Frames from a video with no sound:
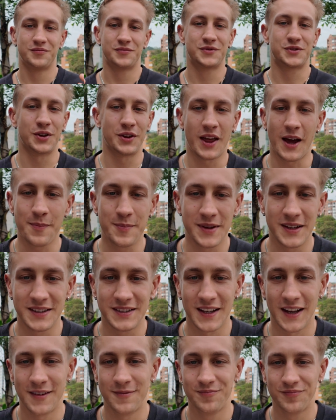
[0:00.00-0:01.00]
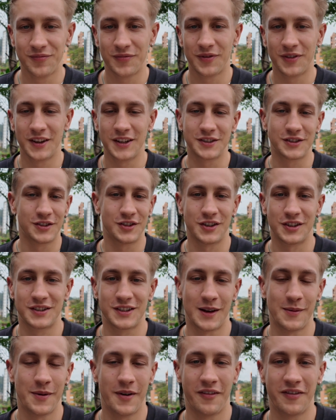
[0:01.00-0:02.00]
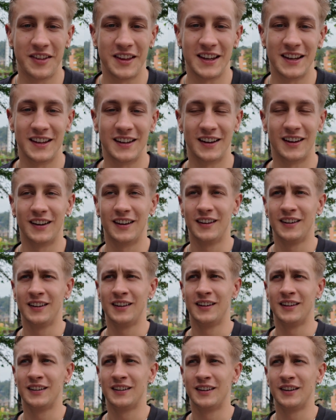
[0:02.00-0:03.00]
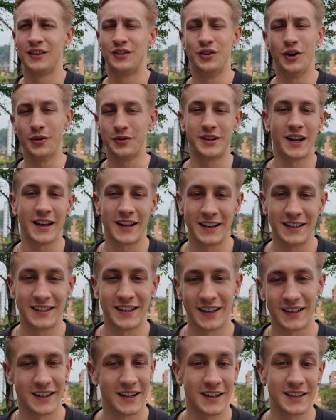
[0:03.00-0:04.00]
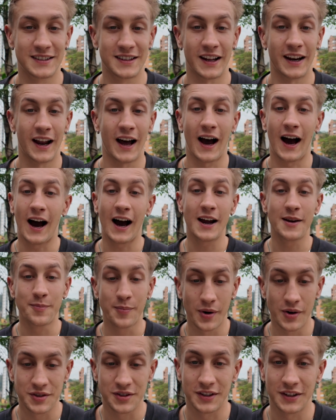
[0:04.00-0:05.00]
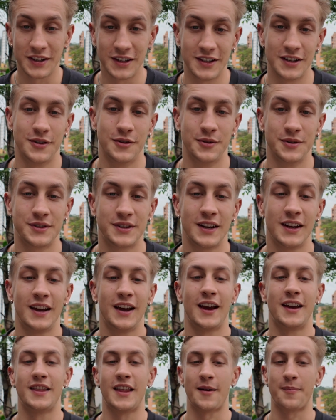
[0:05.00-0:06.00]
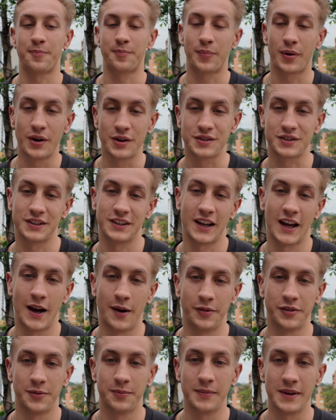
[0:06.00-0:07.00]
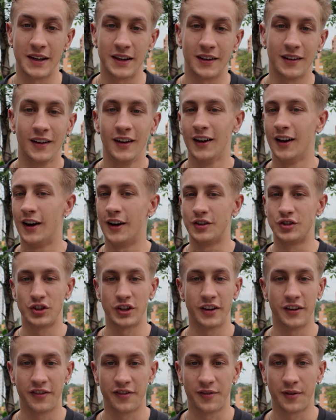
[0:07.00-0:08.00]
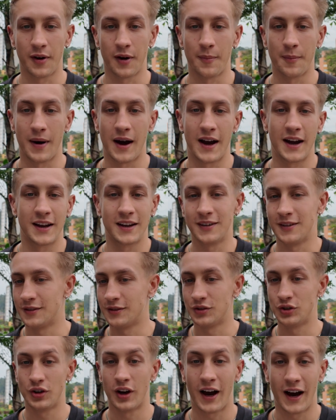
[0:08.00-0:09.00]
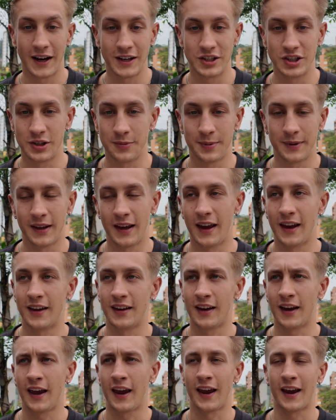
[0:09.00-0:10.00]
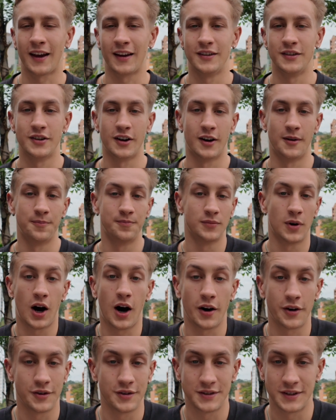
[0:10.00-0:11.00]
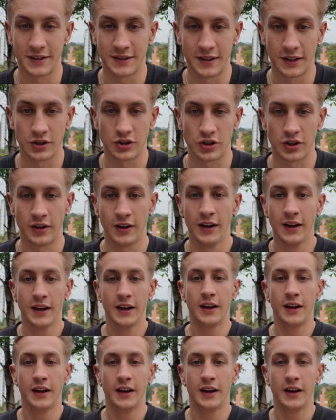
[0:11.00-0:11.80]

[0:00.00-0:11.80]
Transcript: So, that being said, these are just some of the note taking techniques that I personally used and that personally helped me achieve my high GPA and um, honors distinction